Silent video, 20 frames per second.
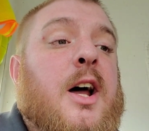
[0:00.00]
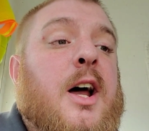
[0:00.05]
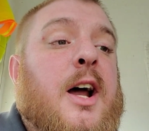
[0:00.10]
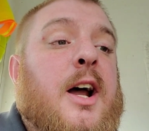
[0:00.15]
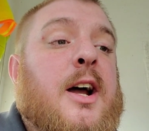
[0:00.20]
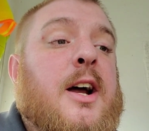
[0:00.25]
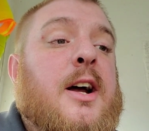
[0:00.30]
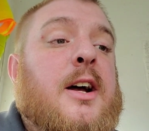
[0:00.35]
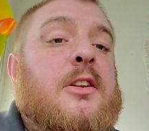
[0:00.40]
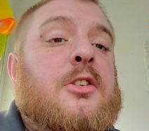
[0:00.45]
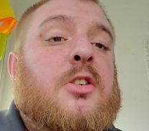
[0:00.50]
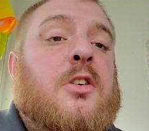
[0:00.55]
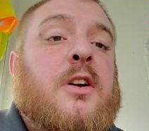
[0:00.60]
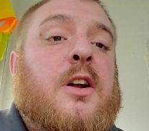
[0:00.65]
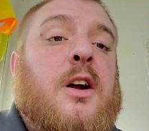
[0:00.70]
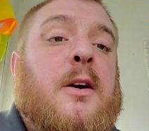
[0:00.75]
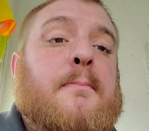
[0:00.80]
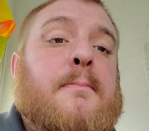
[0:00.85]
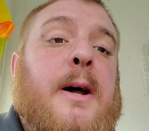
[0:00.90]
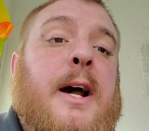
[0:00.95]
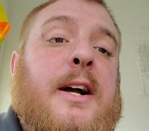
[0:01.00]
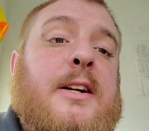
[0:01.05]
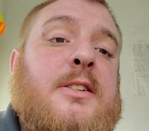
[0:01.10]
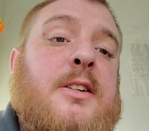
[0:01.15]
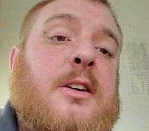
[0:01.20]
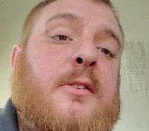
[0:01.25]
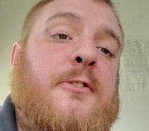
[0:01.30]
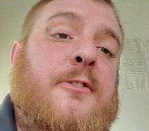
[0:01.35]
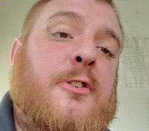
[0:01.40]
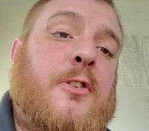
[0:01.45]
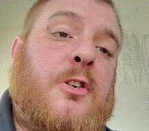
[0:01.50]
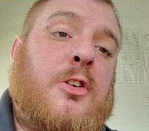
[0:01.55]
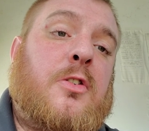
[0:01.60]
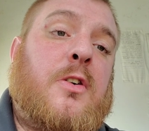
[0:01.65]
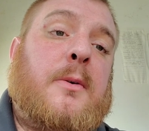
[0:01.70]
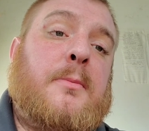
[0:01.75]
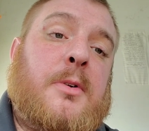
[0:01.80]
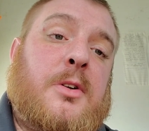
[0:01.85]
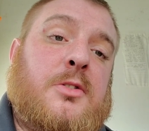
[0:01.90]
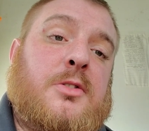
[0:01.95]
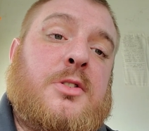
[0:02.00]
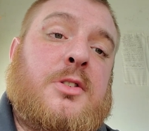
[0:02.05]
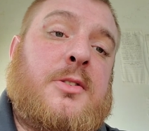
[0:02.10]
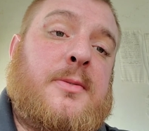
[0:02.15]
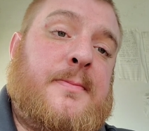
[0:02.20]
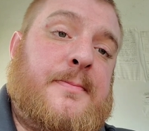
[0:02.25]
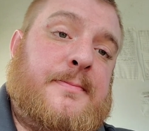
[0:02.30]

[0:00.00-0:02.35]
and turning our backs on them for criminals.